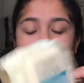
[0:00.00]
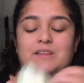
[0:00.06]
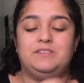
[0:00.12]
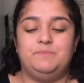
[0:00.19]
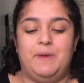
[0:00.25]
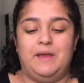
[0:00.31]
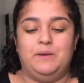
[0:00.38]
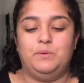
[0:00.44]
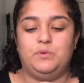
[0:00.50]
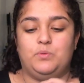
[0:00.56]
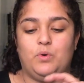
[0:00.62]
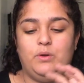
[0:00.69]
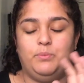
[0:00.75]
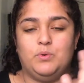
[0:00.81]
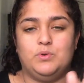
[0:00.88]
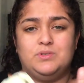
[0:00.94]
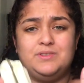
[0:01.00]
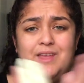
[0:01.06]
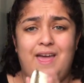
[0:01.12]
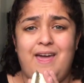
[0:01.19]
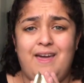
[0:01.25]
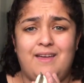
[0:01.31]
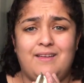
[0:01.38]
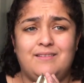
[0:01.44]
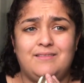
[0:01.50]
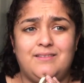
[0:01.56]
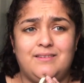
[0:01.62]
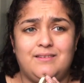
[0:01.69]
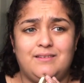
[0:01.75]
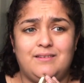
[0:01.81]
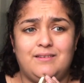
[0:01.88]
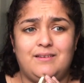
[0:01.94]
it's made with rooibos. And
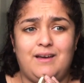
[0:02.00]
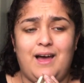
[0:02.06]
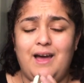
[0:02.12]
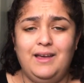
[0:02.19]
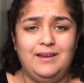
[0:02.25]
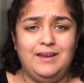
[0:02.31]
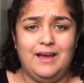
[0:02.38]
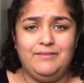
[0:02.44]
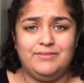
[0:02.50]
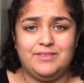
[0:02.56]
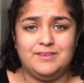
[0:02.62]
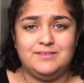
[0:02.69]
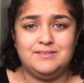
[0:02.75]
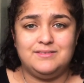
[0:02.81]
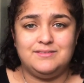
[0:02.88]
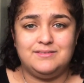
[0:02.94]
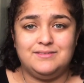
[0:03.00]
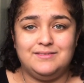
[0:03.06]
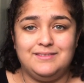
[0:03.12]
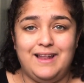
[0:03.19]
I love this.